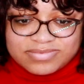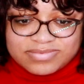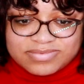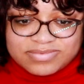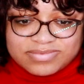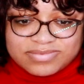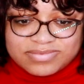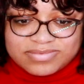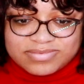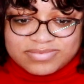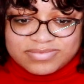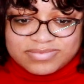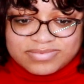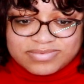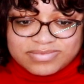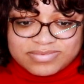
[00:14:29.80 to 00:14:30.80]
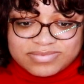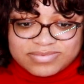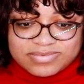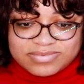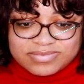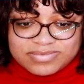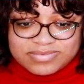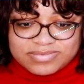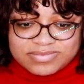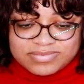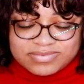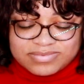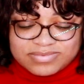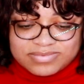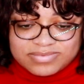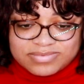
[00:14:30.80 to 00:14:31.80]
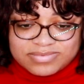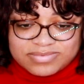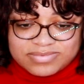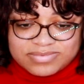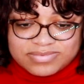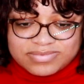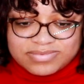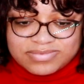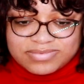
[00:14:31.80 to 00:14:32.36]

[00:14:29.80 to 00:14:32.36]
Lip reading: [no speech]